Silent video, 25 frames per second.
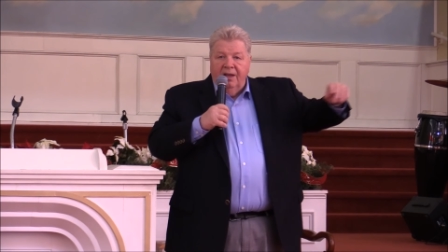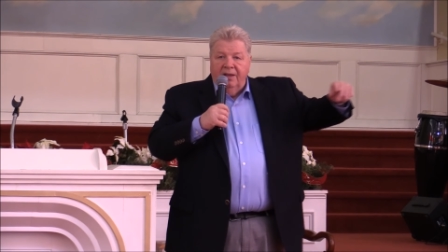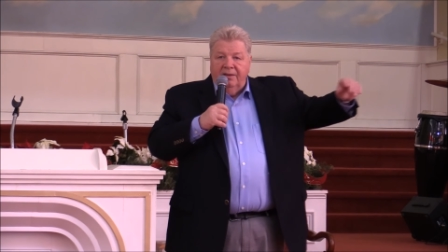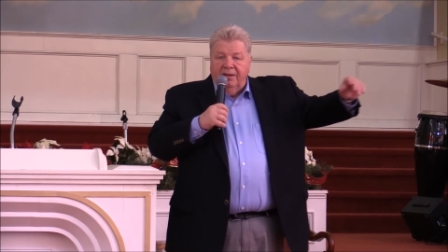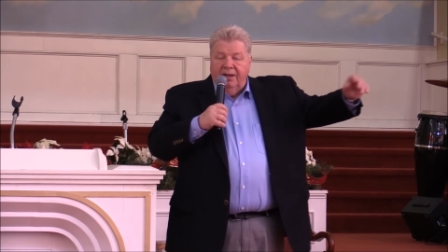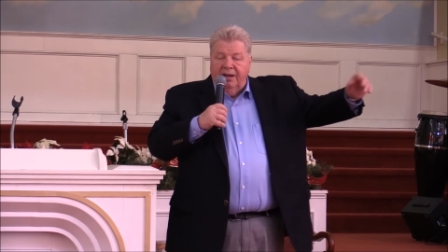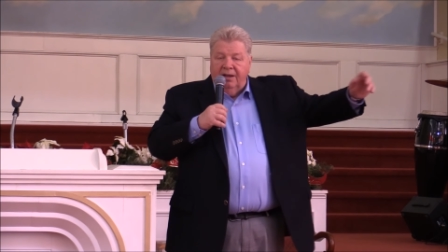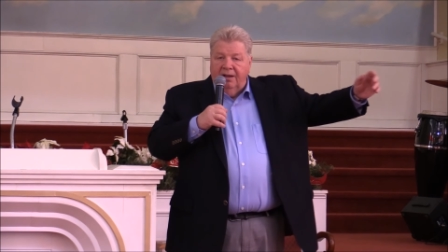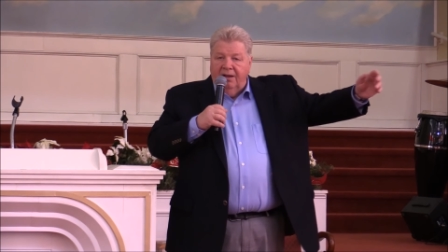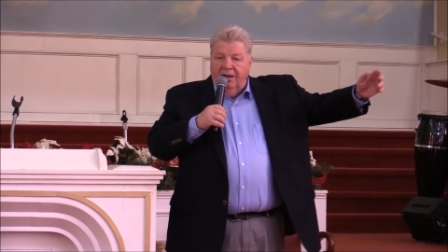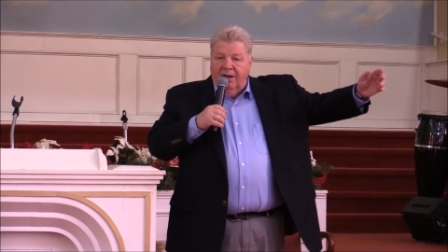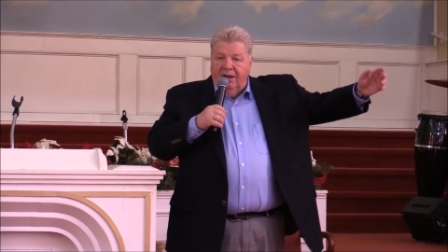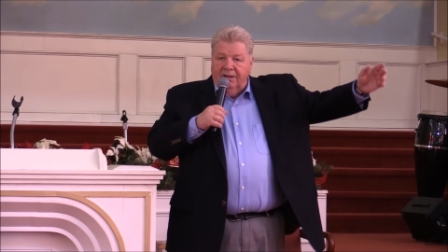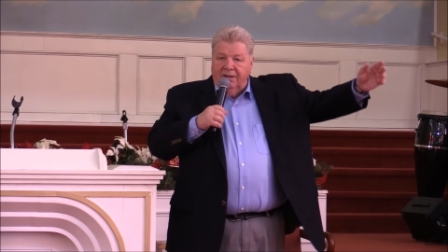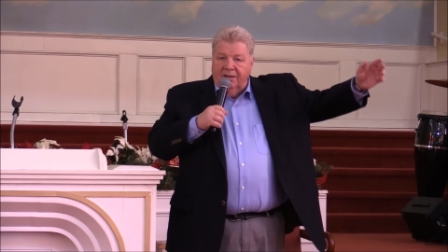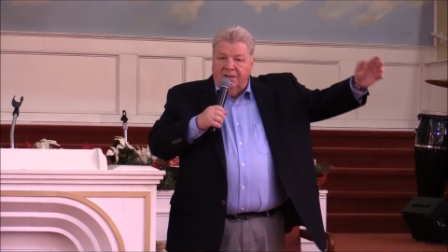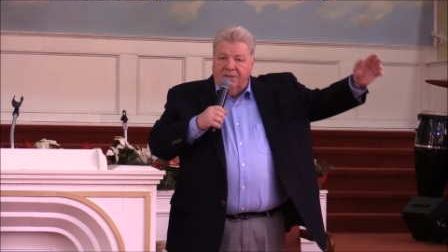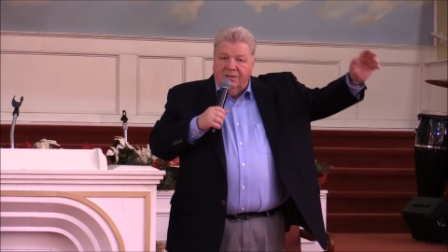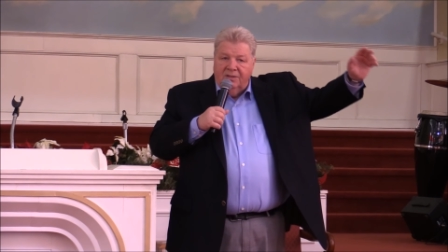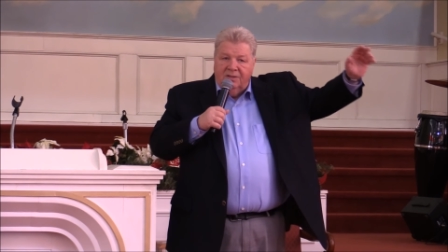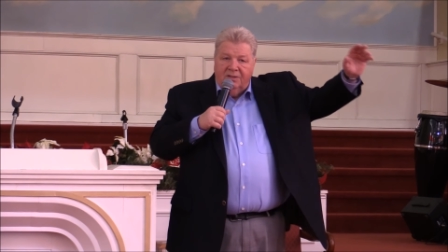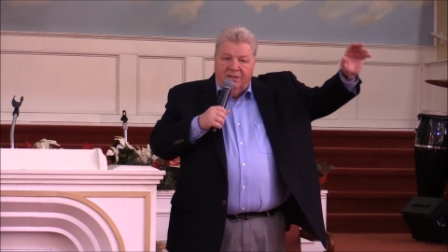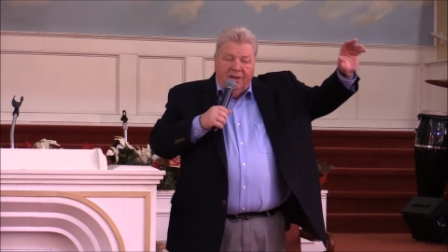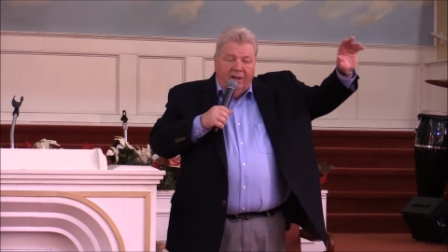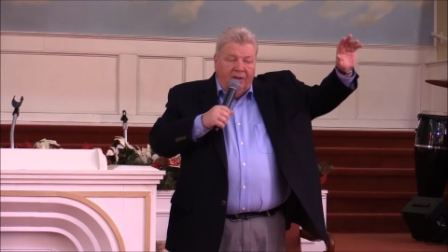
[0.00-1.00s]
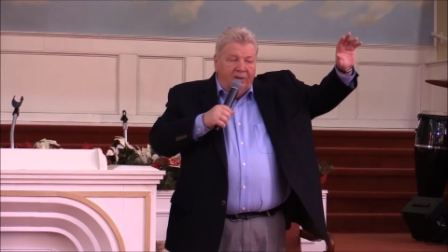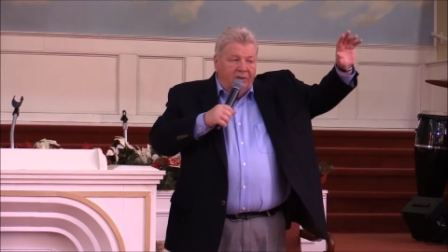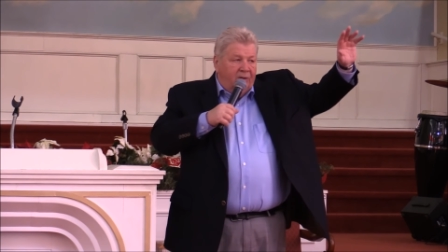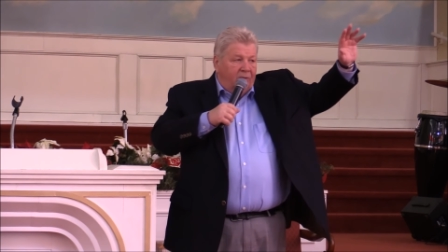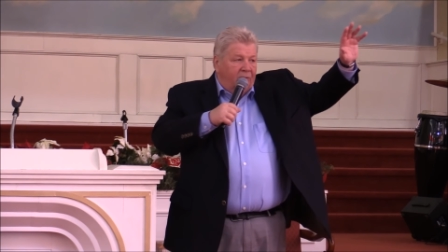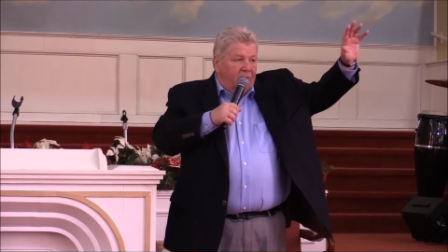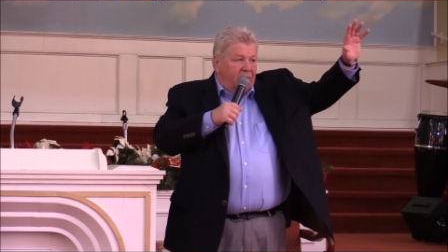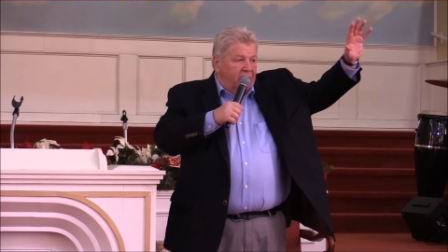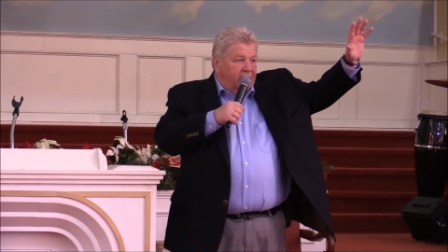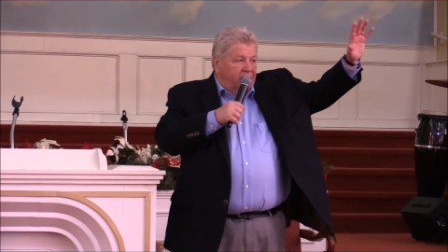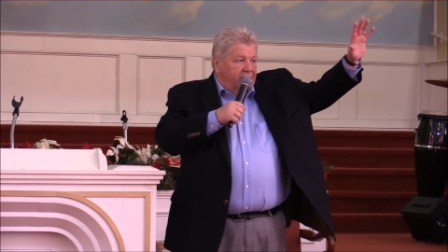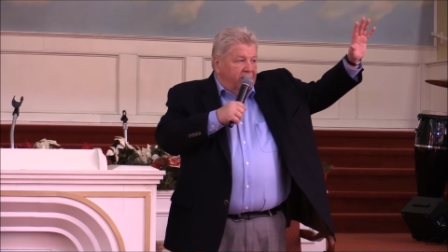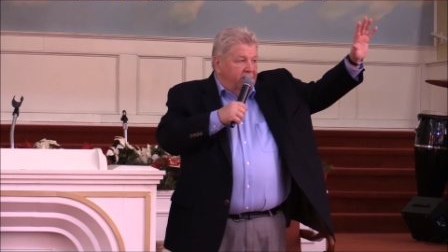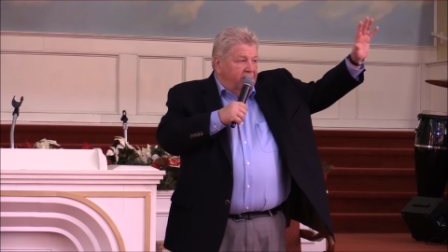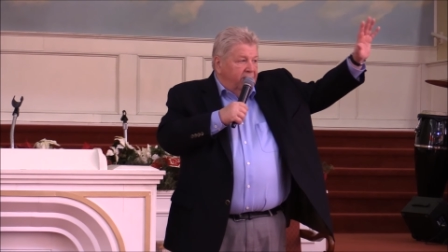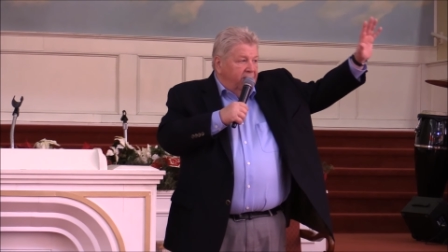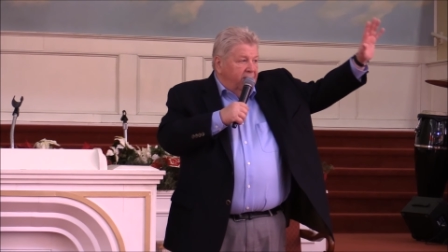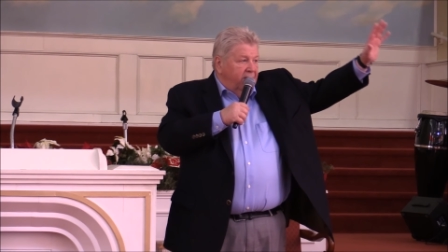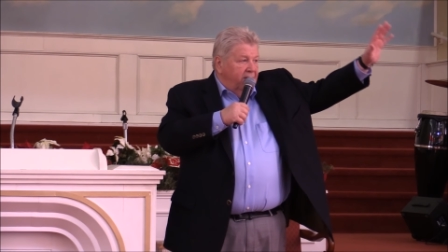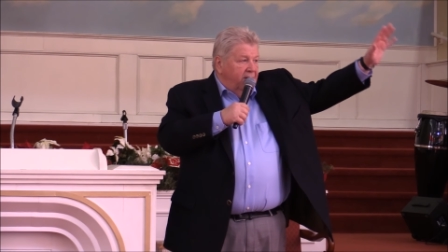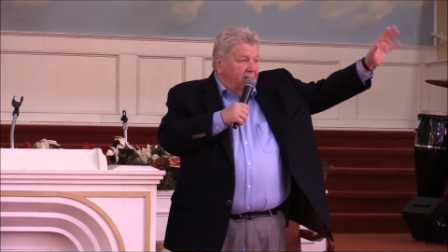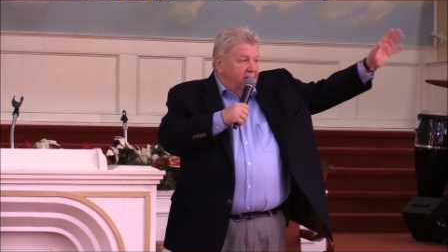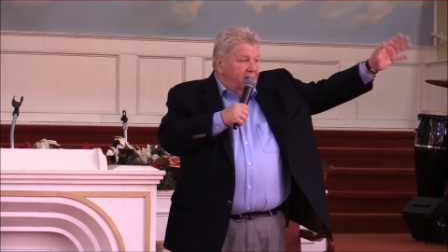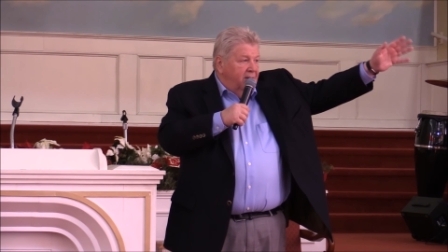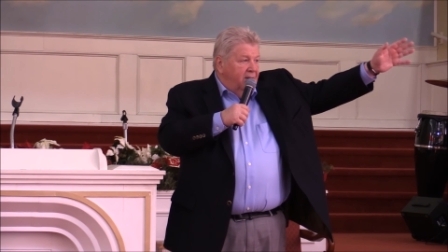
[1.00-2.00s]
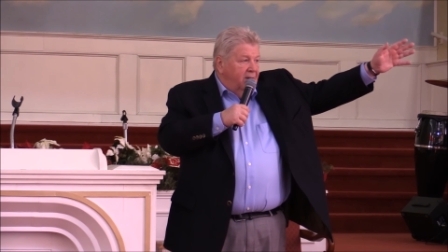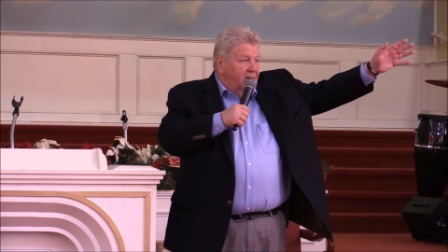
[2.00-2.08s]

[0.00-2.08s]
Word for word: that God doesn't tell you everything?